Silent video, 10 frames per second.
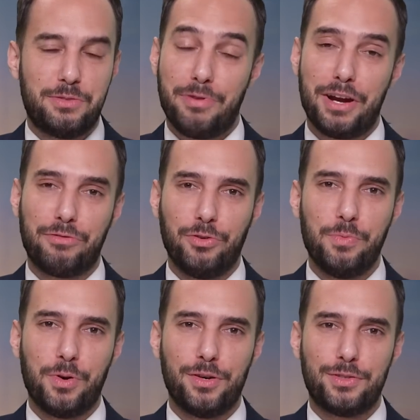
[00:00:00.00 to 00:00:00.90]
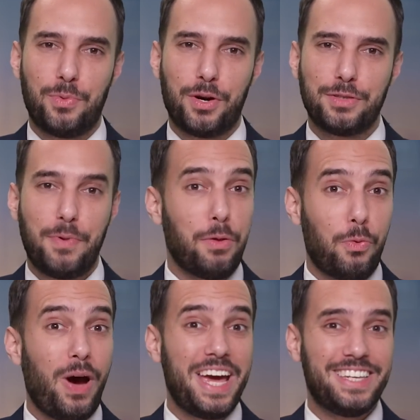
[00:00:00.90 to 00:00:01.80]
spreading rumors works
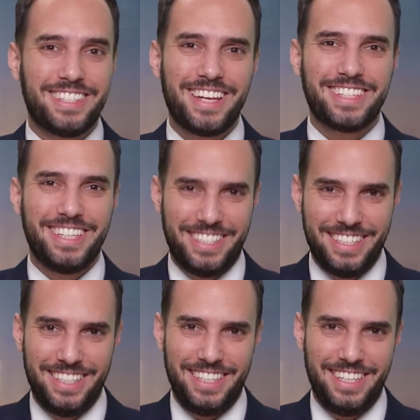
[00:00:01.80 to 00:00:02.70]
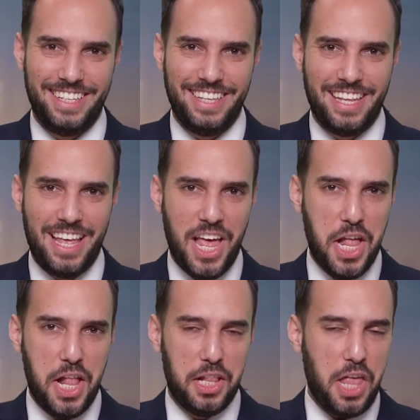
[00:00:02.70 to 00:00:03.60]
both ways, doesn't it?
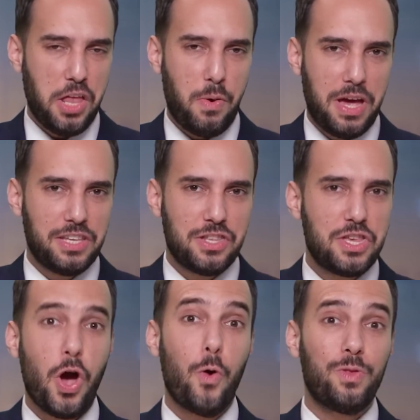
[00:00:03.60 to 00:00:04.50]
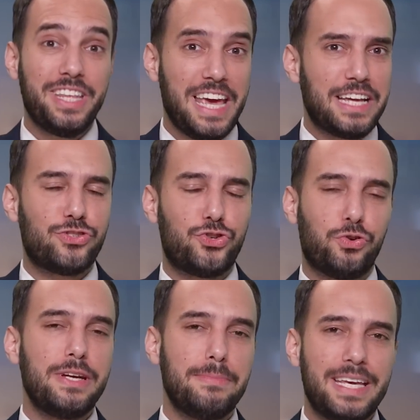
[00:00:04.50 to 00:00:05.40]
Lin Yue isn't the only
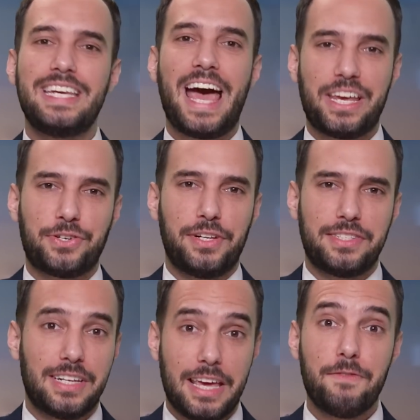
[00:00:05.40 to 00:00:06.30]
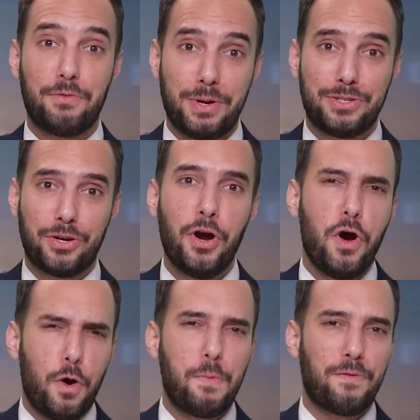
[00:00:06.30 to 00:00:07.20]
extremely nationalistic influencer
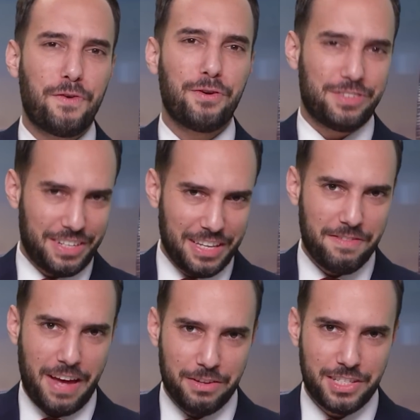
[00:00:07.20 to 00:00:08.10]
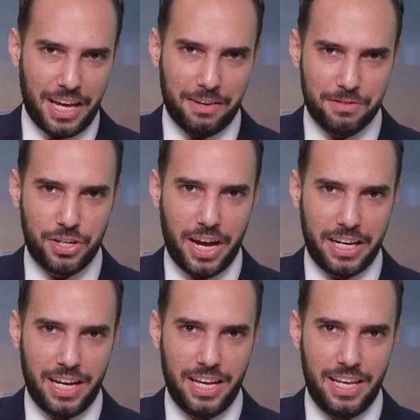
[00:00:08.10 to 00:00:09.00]
who prefers to live outside of
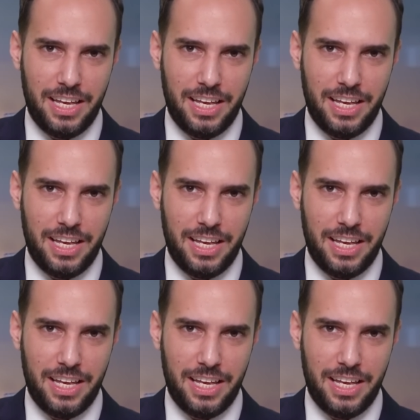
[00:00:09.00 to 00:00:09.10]
China.